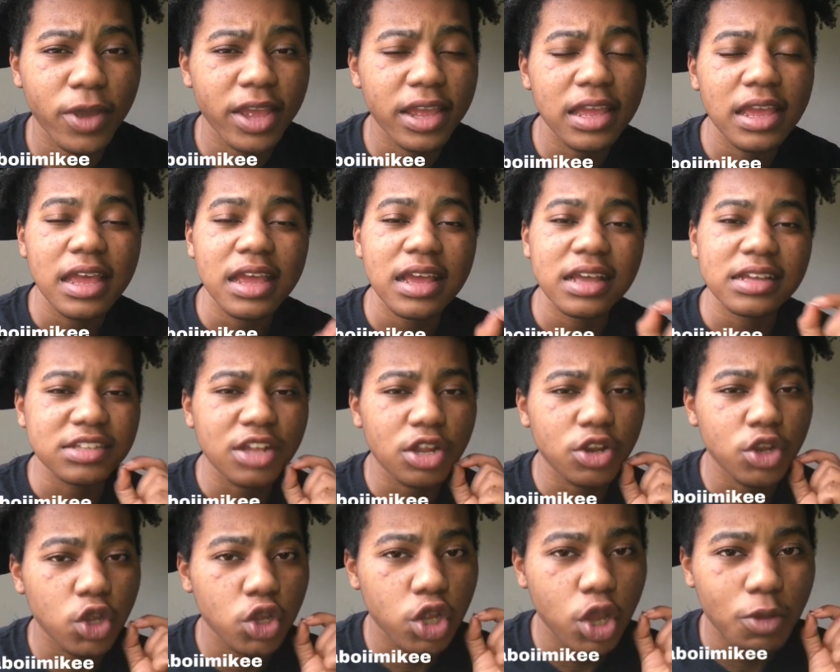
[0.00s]
because I
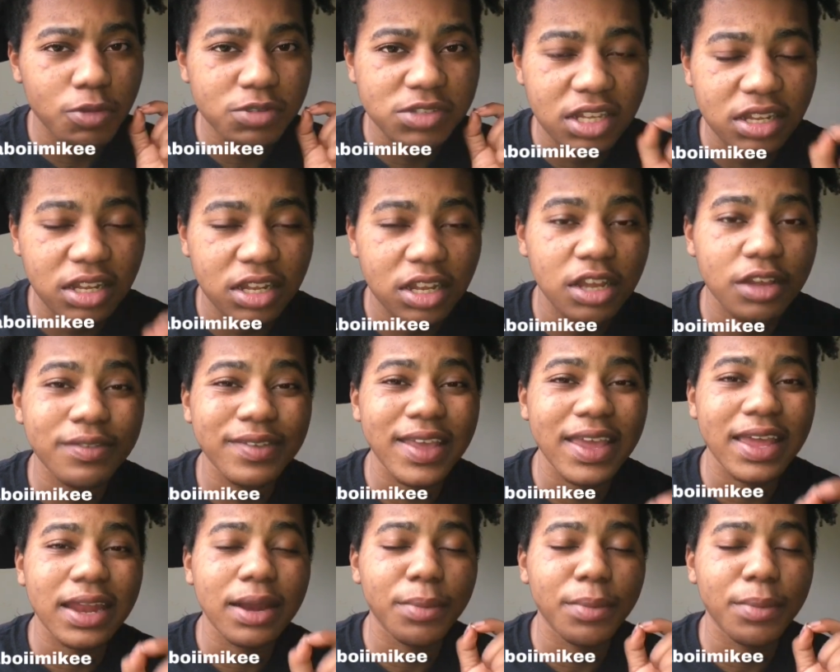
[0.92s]
know y'all was in love, and I'm